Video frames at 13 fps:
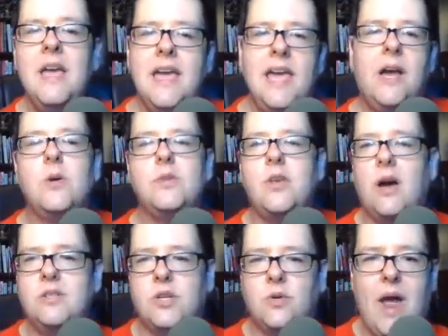He goes
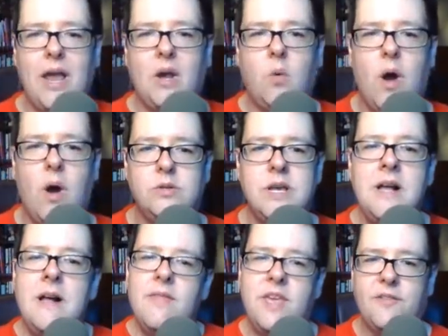on to write, quote,
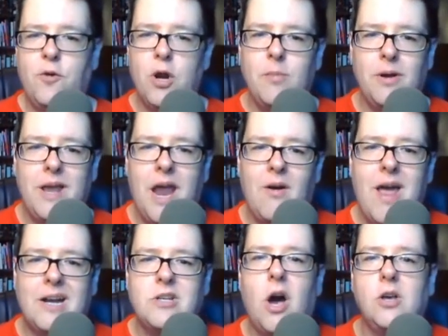the Affordable Care
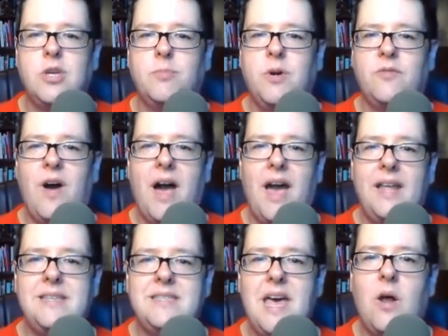Act also
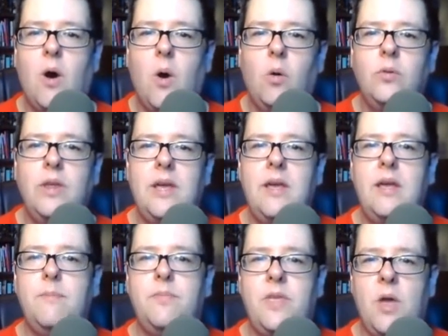provides that the
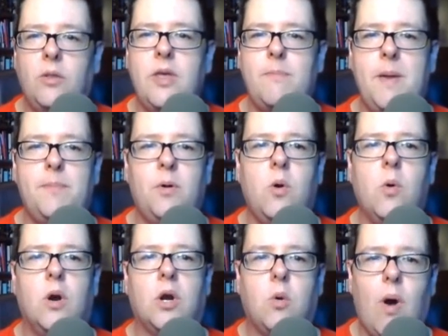only people who
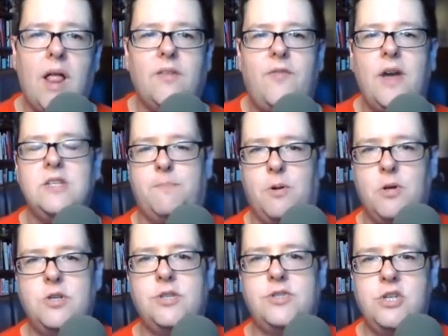are qualified to
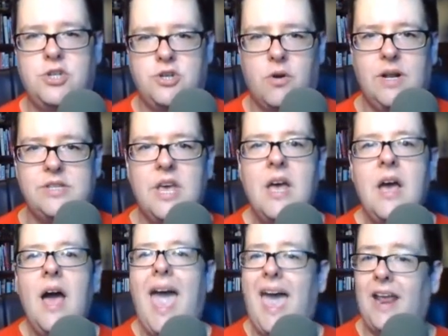purchase insurance
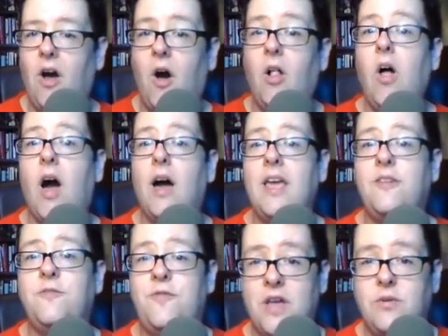at all on a
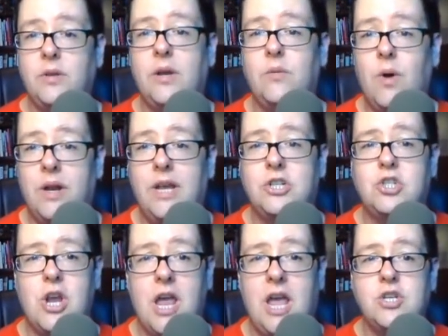federally run
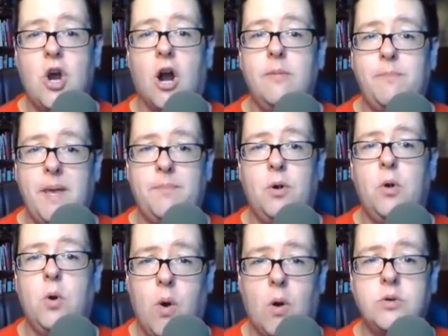exchange are people who,
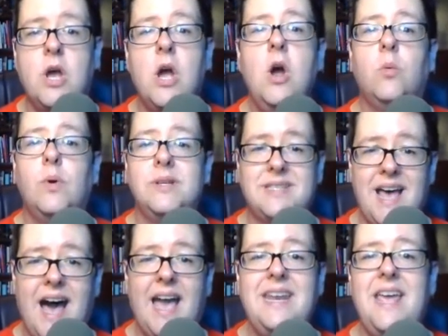quote,
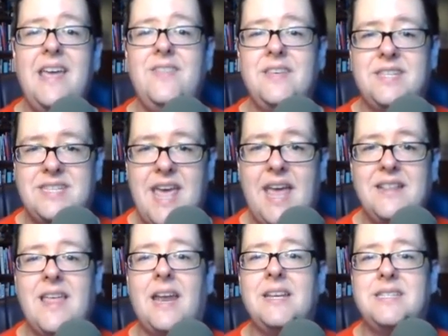reside in the
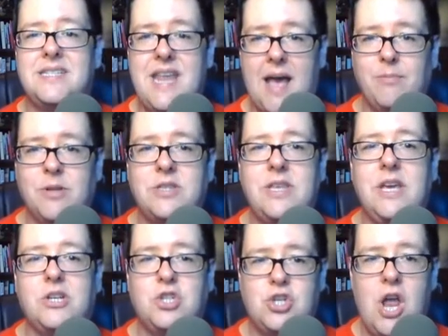state that established the
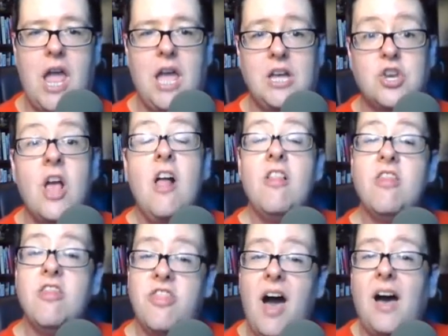exchange.
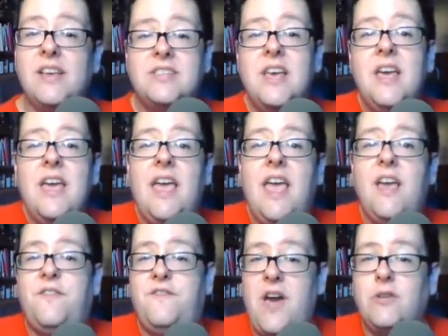Thus,
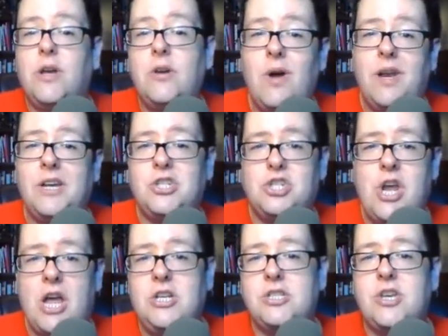if federally run
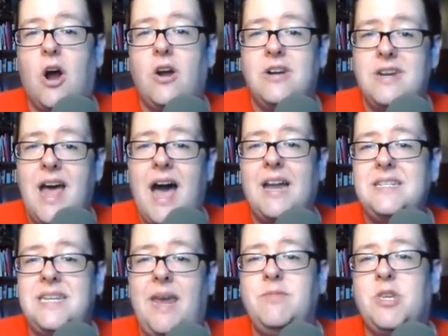exchanges are not
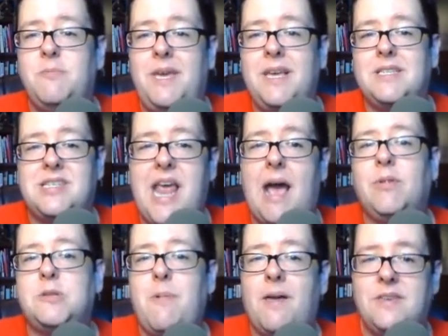deemed to be
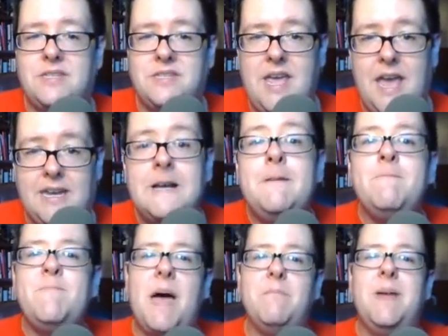established by the state,
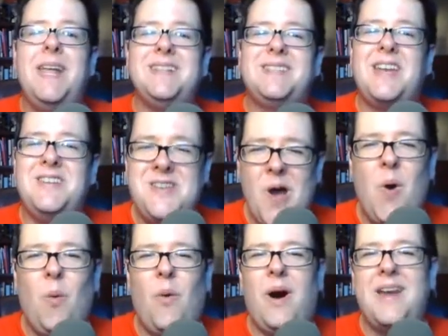that means that no
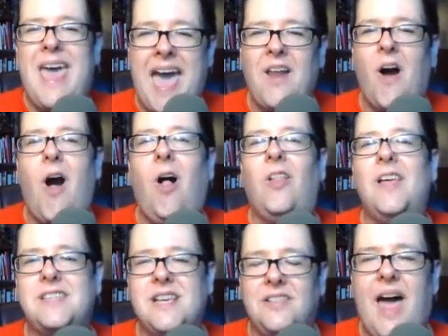one at all
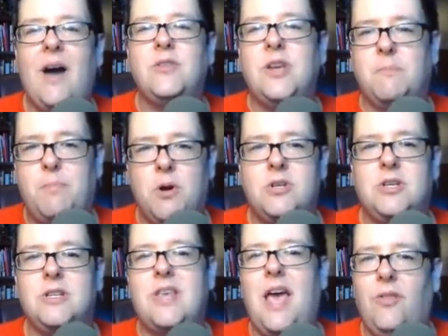is allowed to
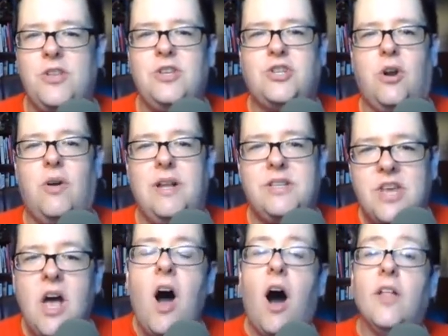purchase health insurance
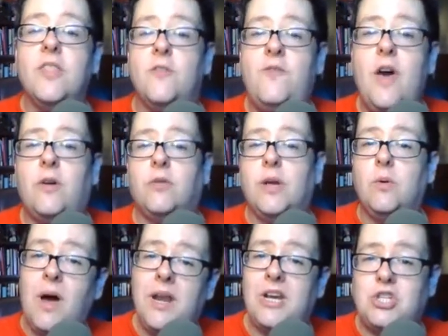on the federally
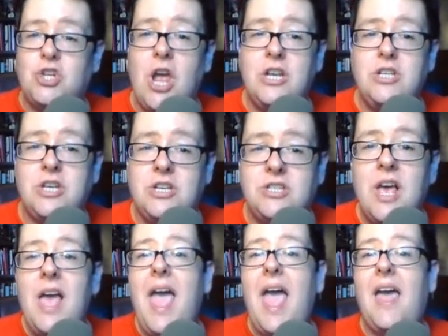run exchanges,
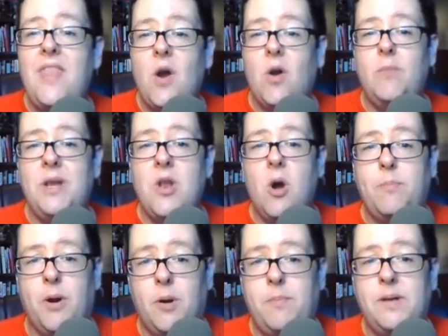and there will be no
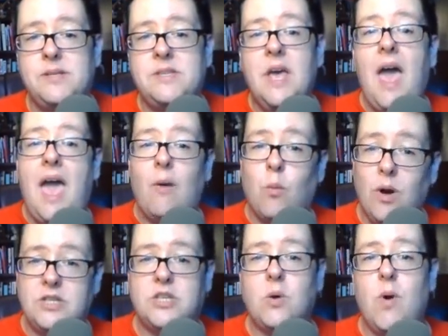purpose
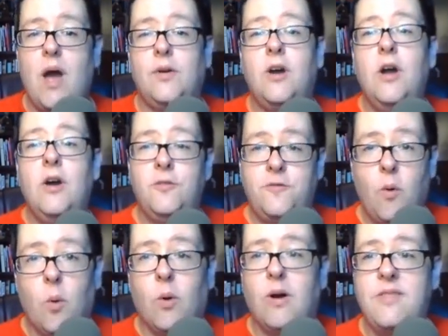whatsoever
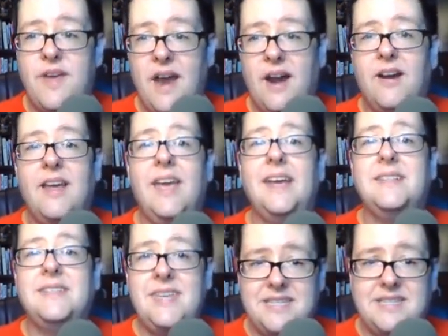for their
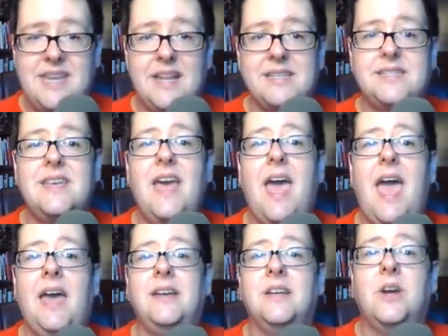existence,
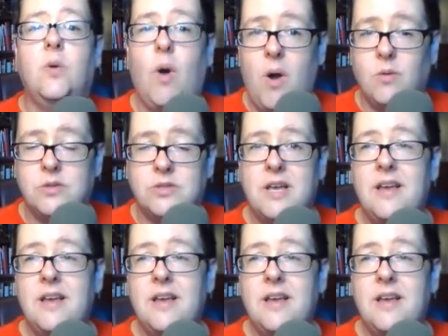end quote.